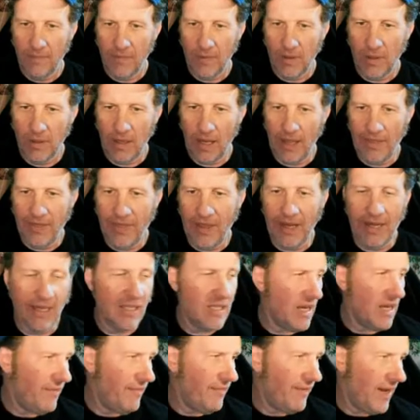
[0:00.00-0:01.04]
I think it's
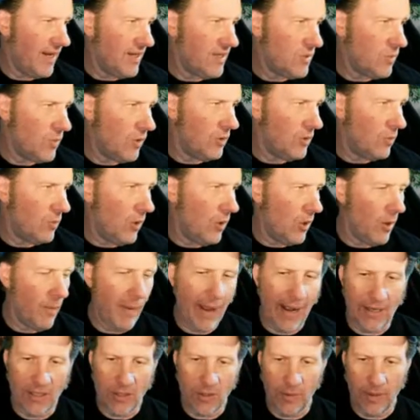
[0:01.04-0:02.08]
FS. We'll we'll go
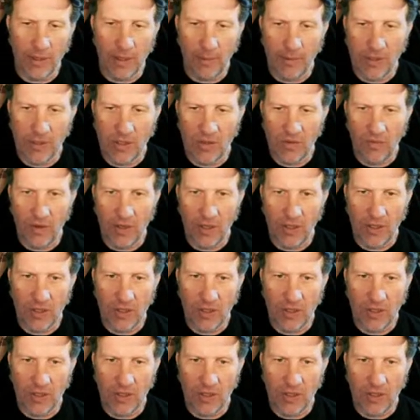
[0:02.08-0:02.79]
back to it. Let me just finish